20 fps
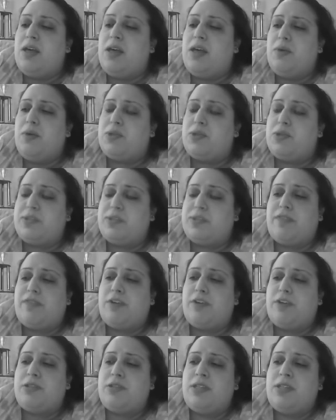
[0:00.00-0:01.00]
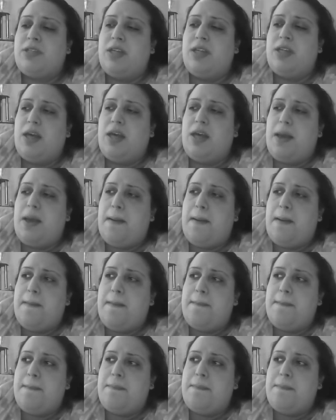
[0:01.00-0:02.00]
which was the first
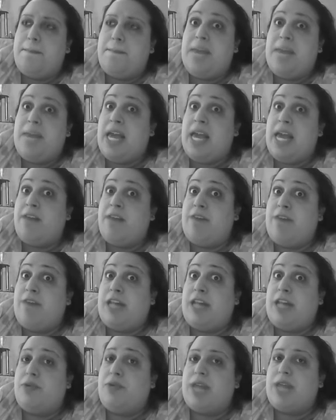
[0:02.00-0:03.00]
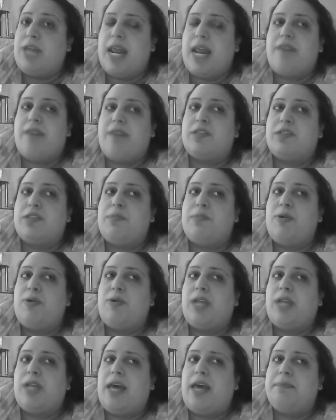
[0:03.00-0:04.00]
big venue that I'd ever
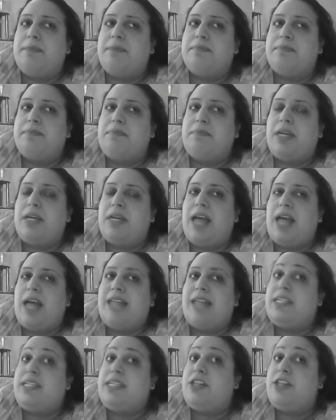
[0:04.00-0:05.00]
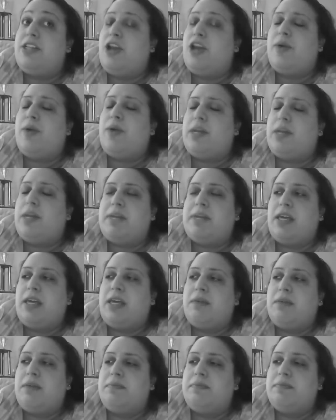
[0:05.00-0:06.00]
spoken at, but I didn't know anybody
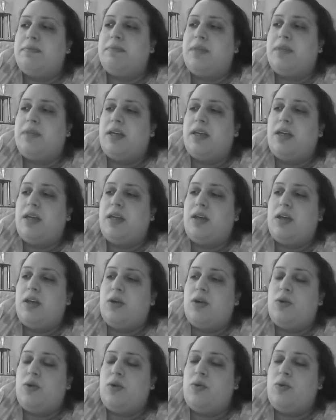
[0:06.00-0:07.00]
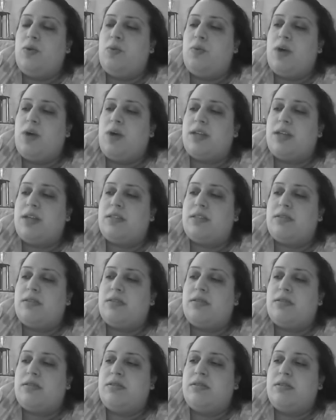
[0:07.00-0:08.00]
who
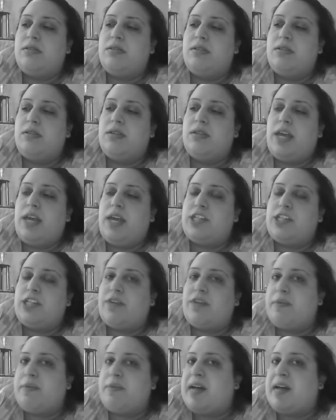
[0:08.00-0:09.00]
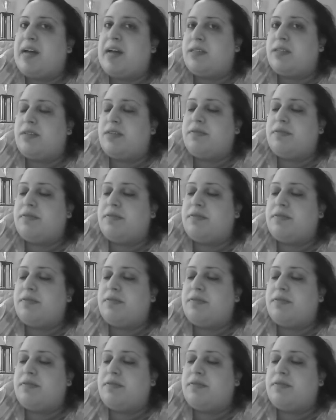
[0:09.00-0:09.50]
was HIV positive.